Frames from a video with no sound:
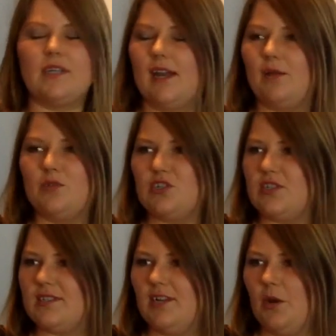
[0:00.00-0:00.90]
it. And it was
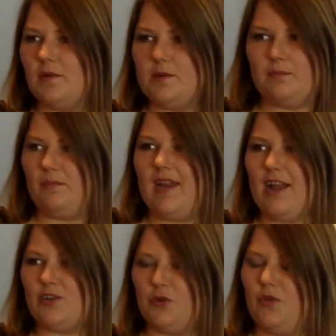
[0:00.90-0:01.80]
just, it was a
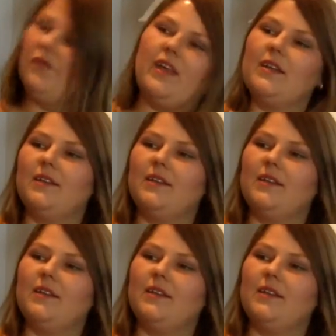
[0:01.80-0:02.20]
natural fit.